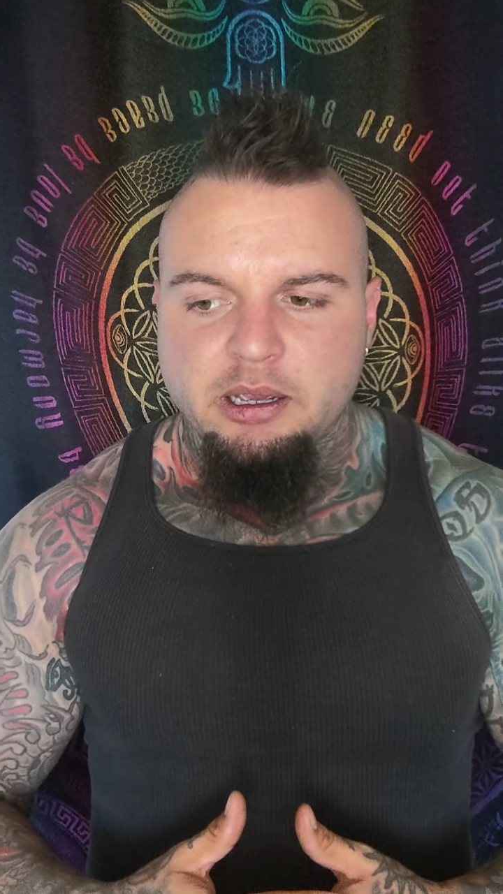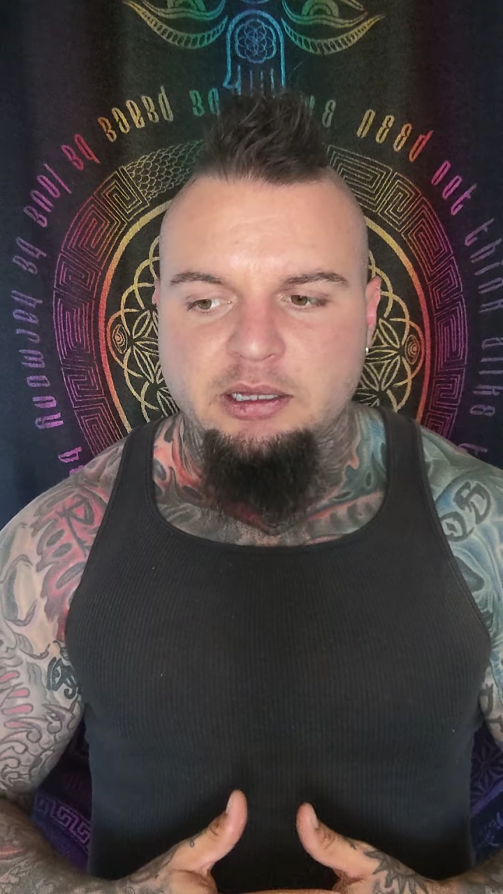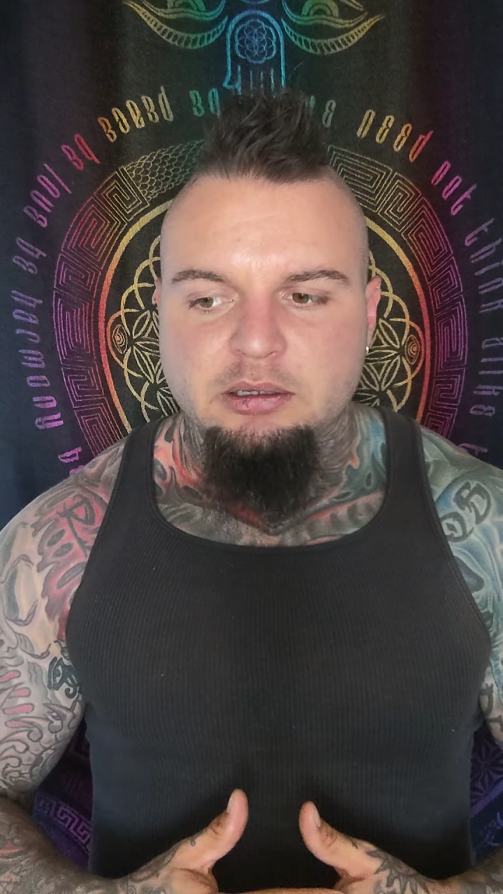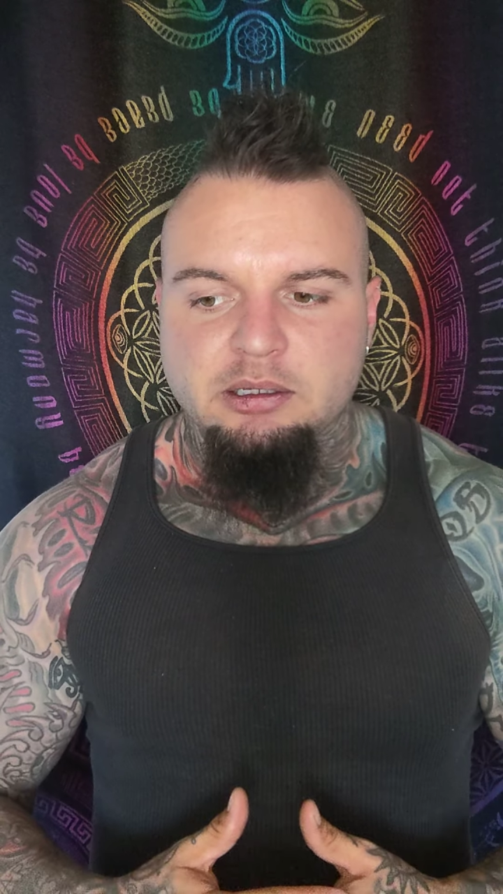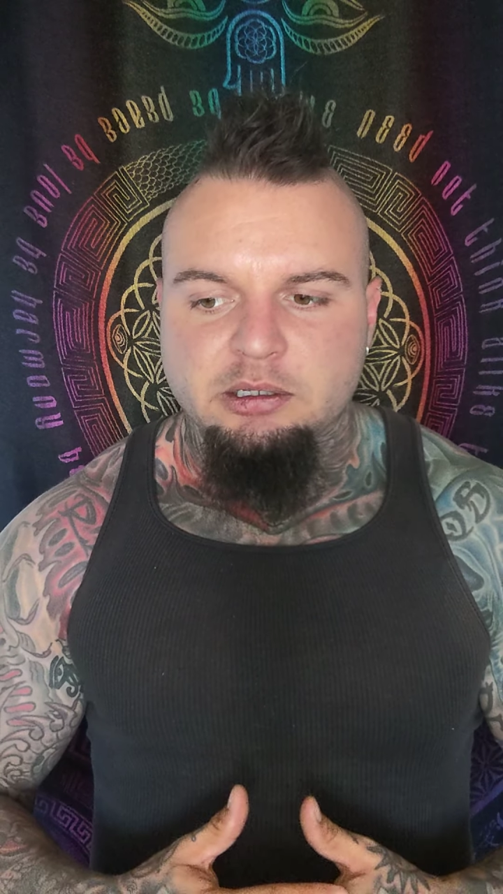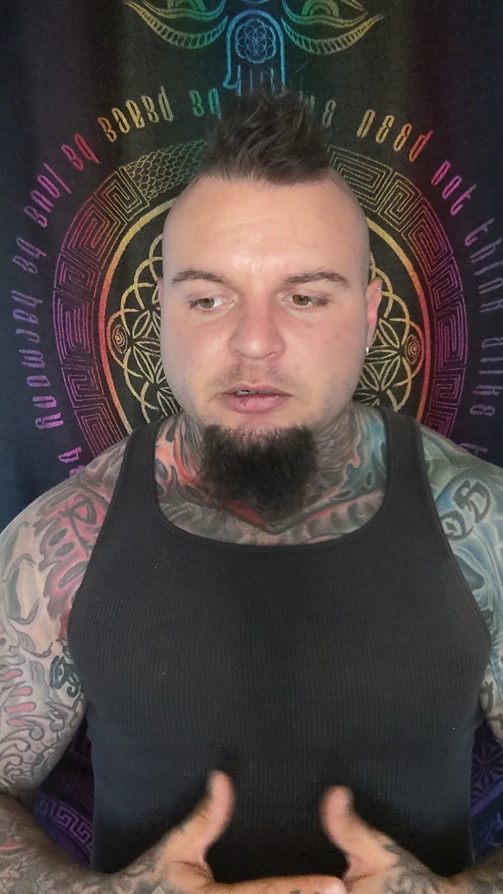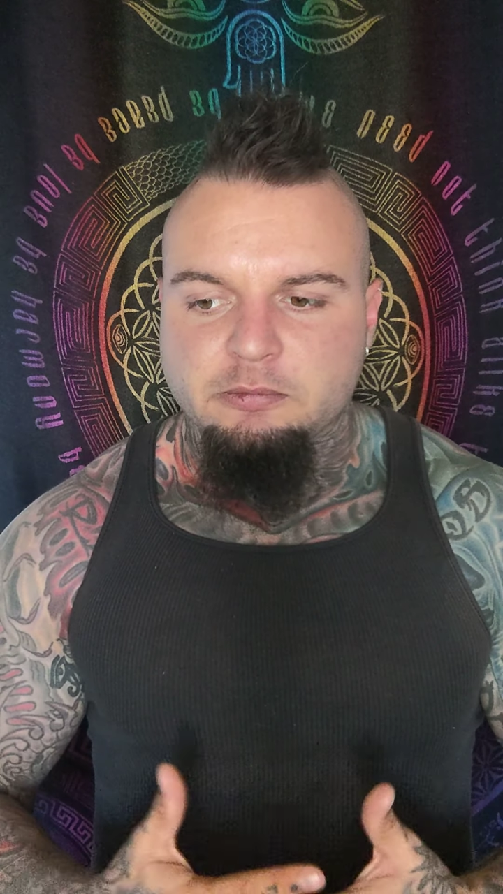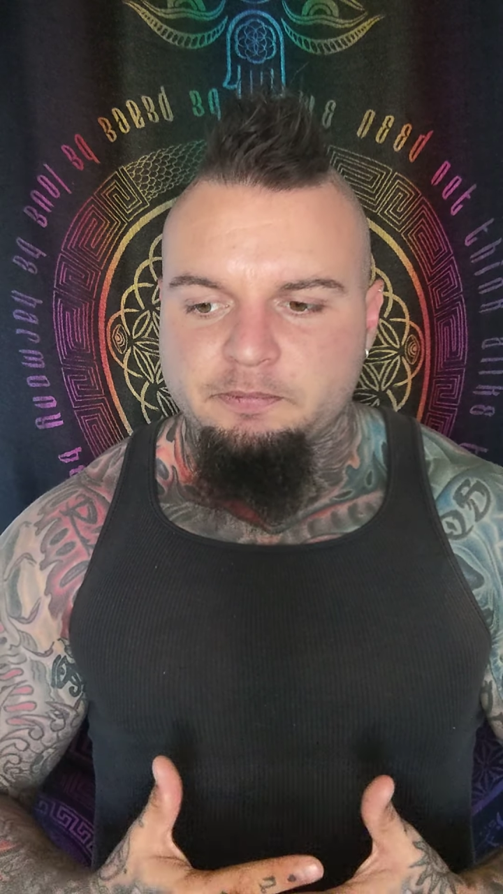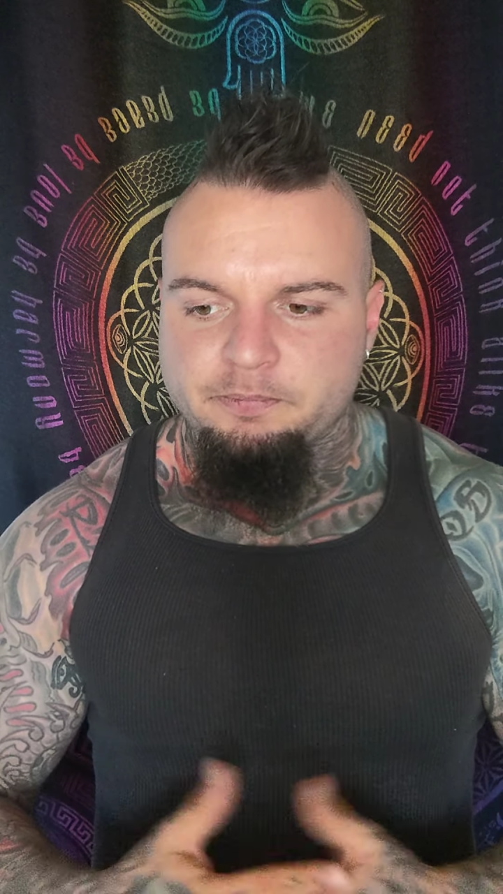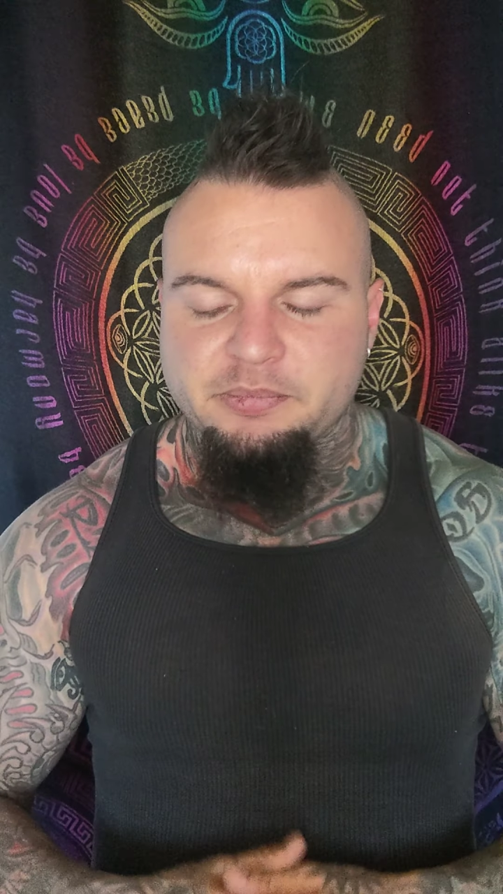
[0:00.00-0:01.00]
And, you
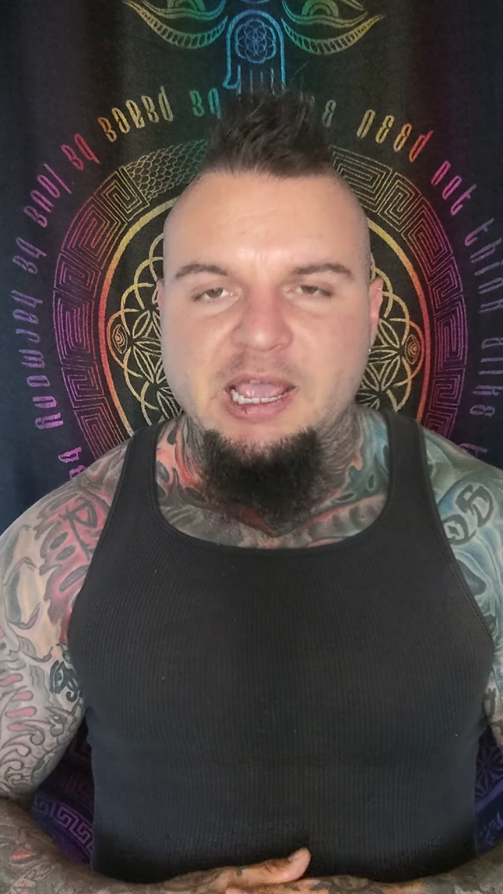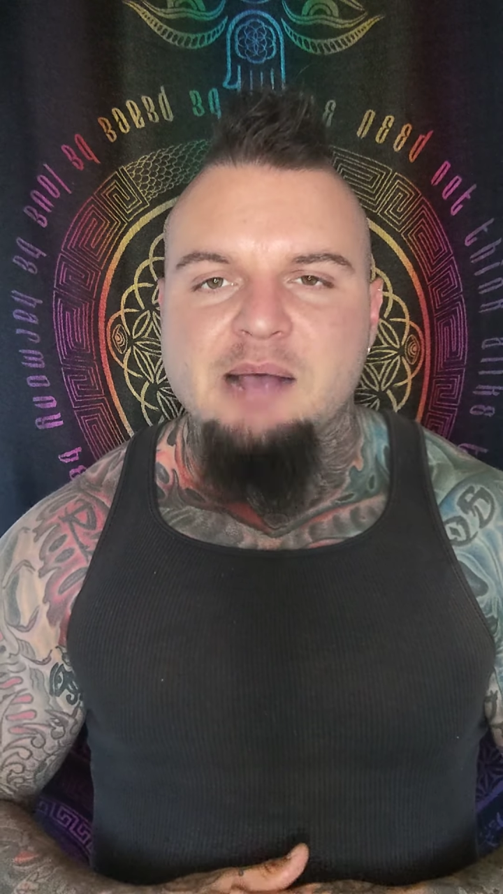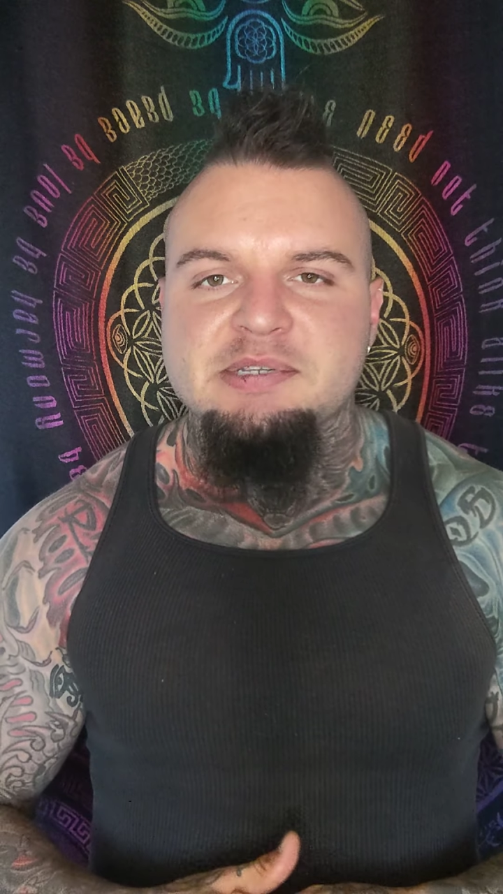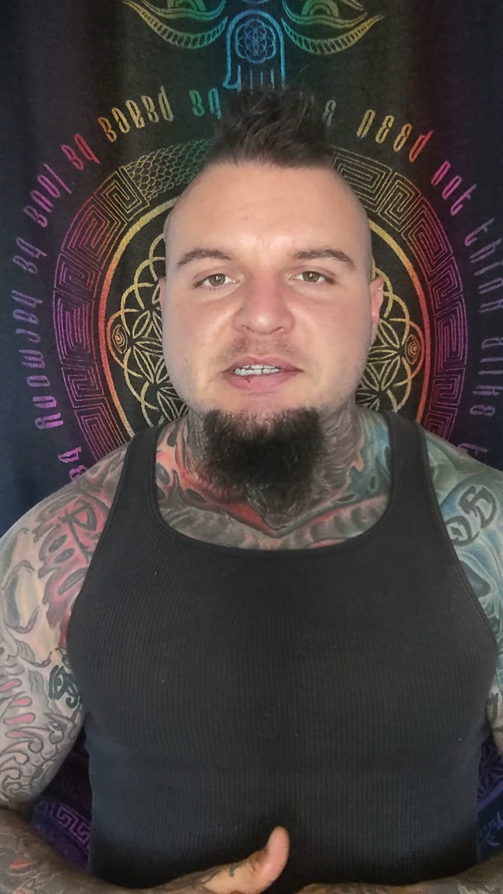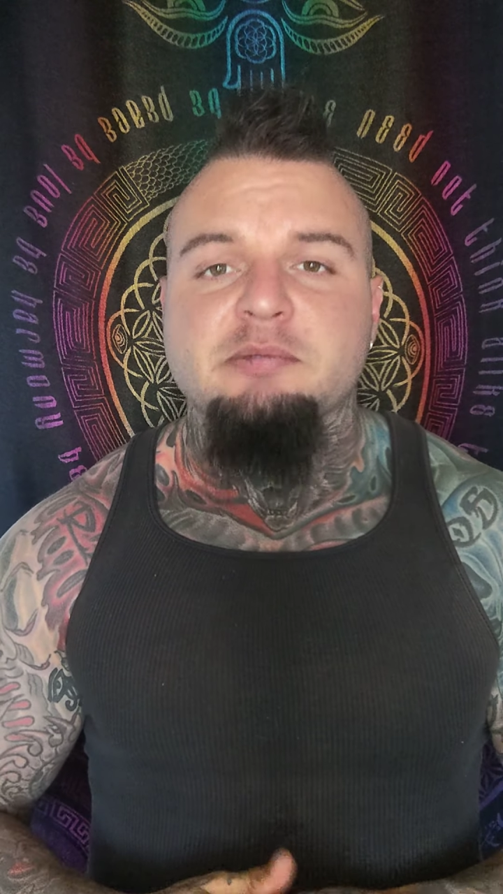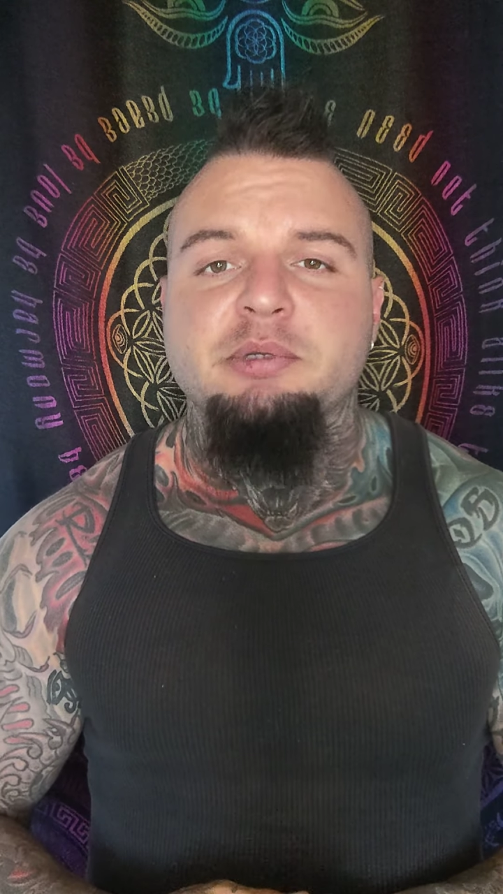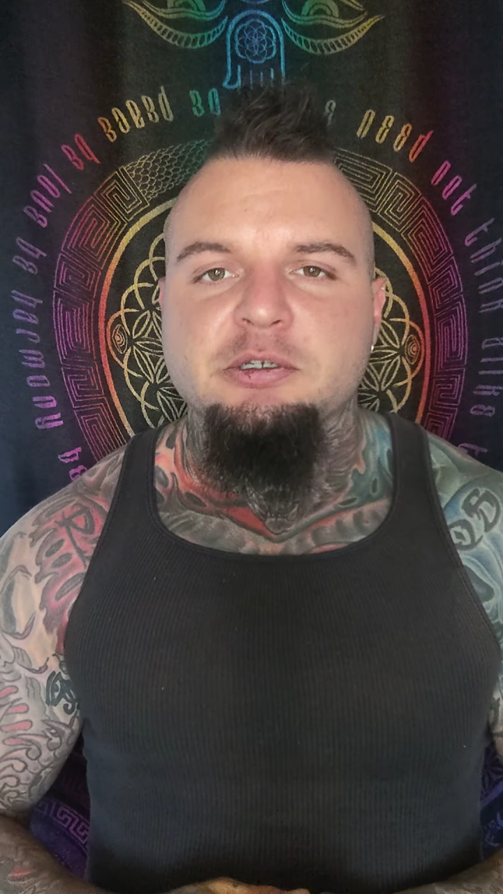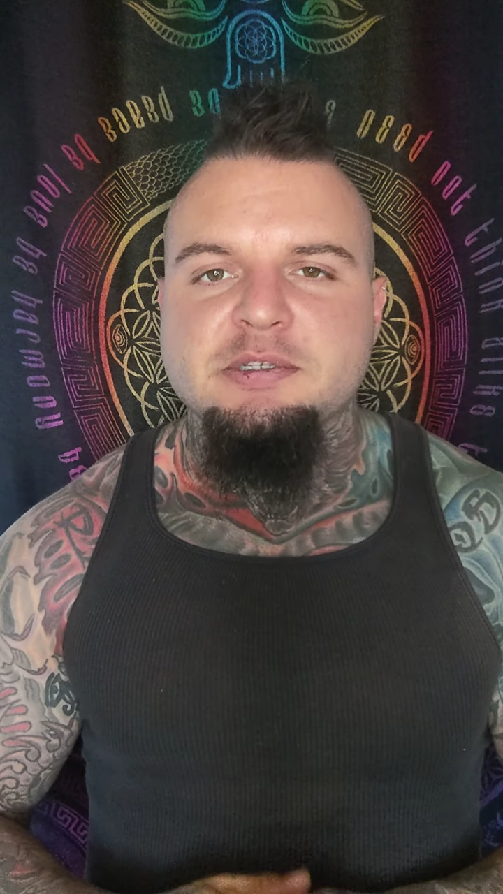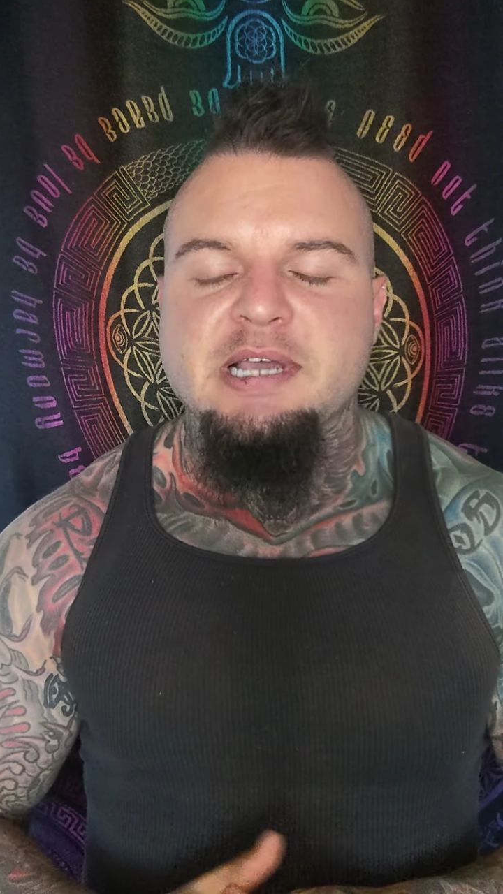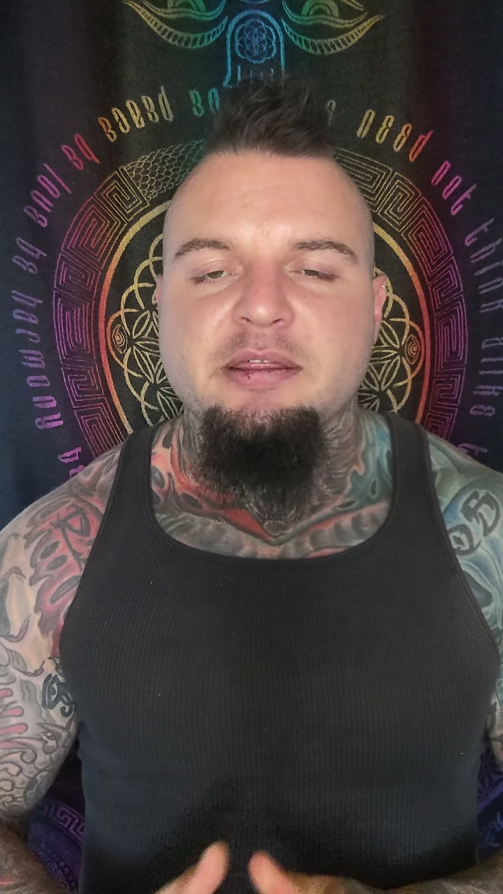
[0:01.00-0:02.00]
know, absent abuse,